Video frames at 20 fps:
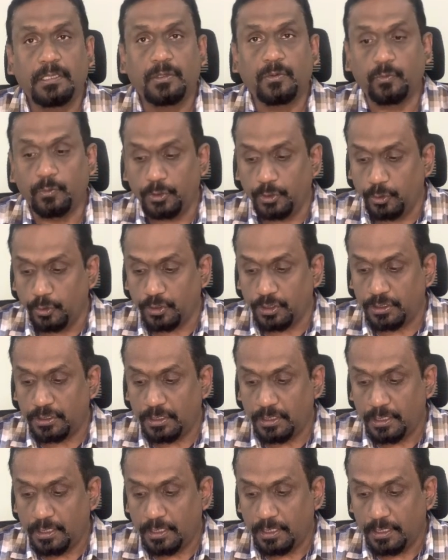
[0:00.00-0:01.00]
we use
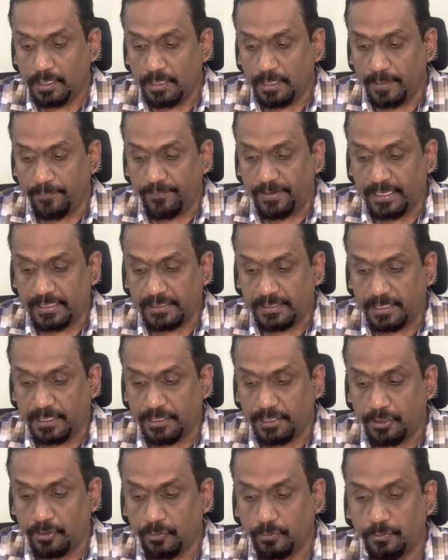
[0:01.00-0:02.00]

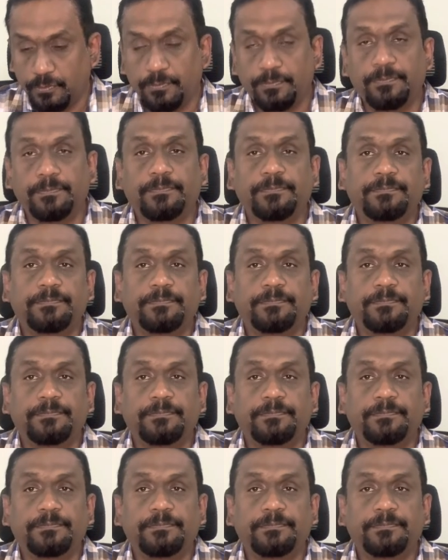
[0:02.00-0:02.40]
F-32